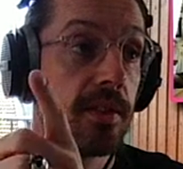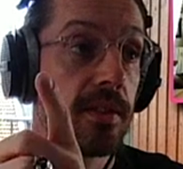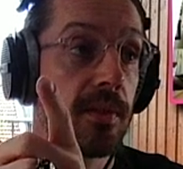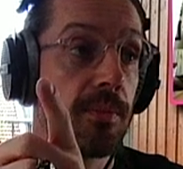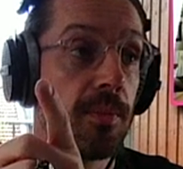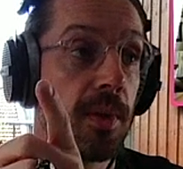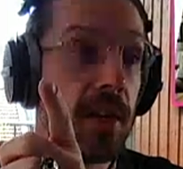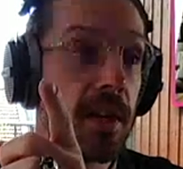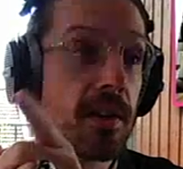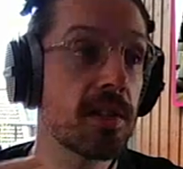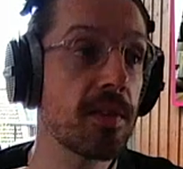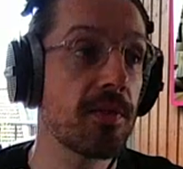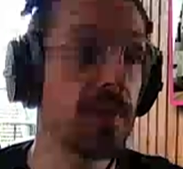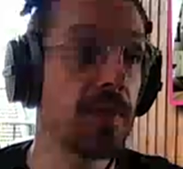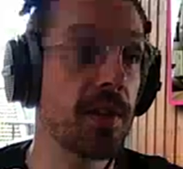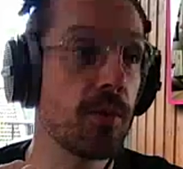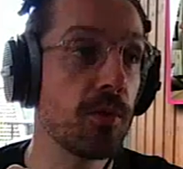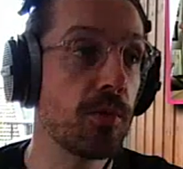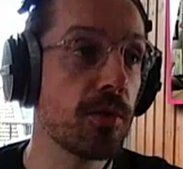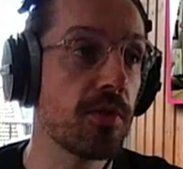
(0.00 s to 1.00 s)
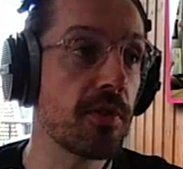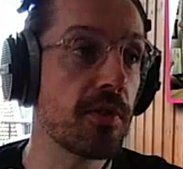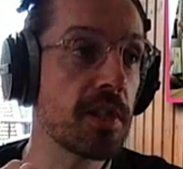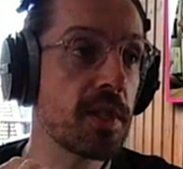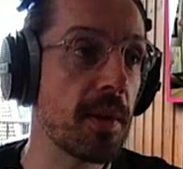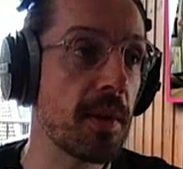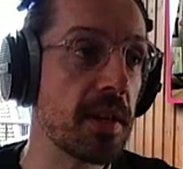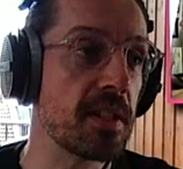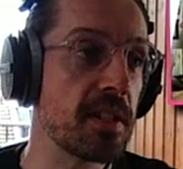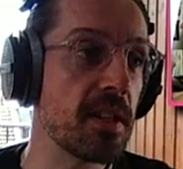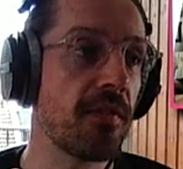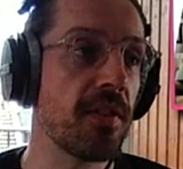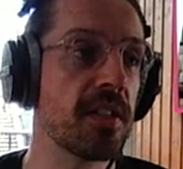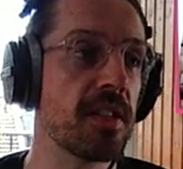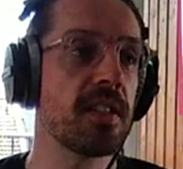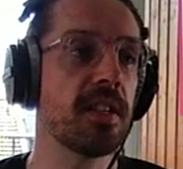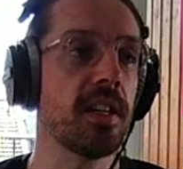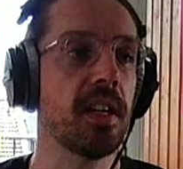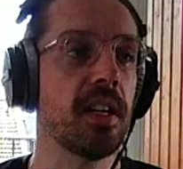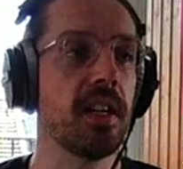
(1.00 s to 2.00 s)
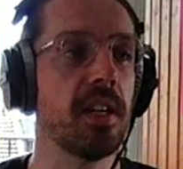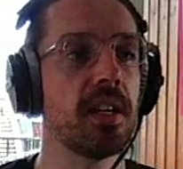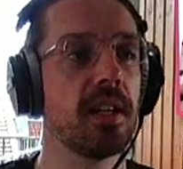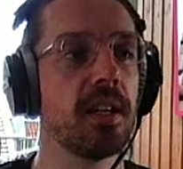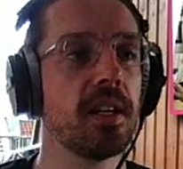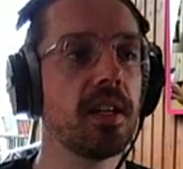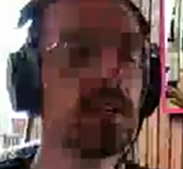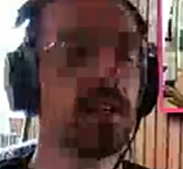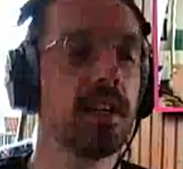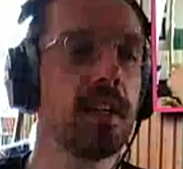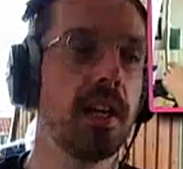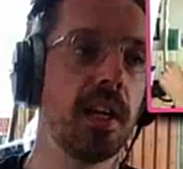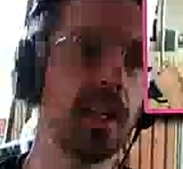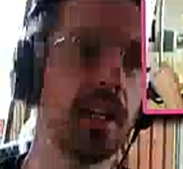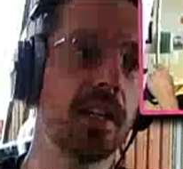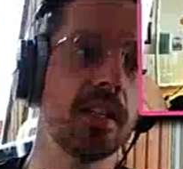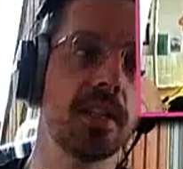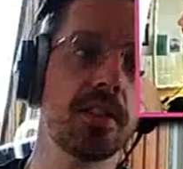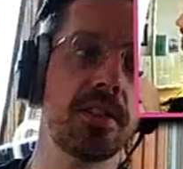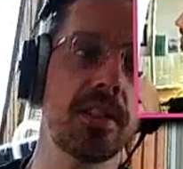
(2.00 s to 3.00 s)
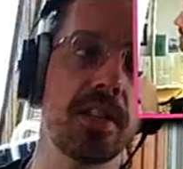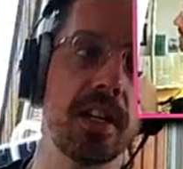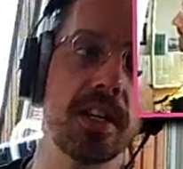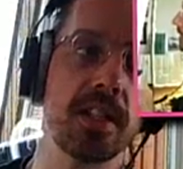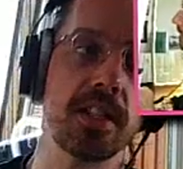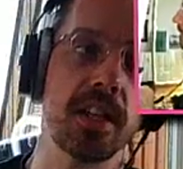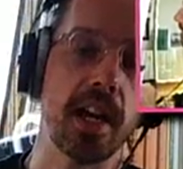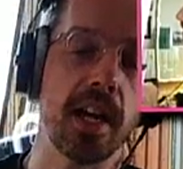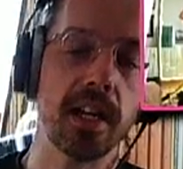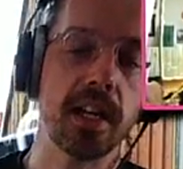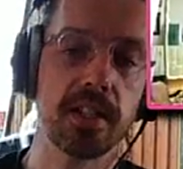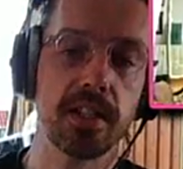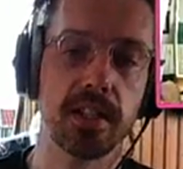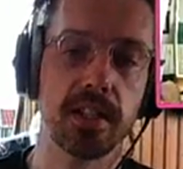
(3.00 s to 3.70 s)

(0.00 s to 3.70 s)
because of the order of specificity in CSS,